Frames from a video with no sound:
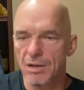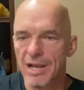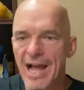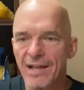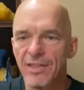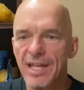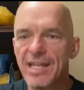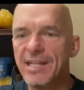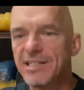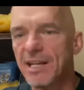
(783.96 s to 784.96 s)
like
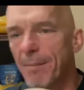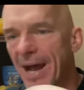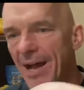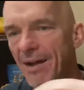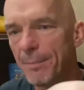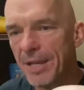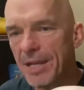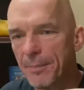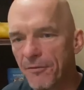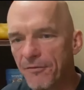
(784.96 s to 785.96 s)
these in my
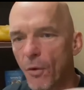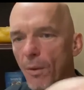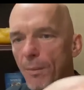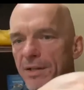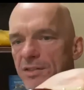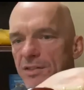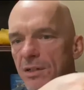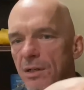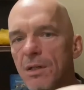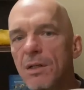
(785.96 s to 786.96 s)
peak performance,
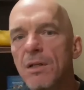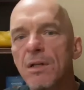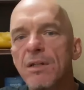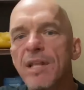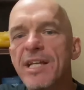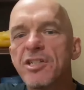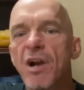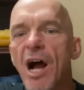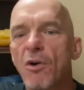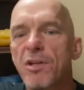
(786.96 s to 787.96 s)
these are
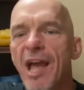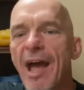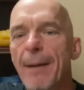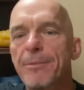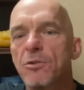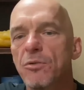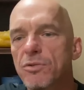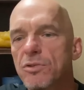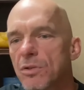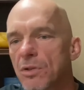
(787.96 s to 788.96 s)
all capsules.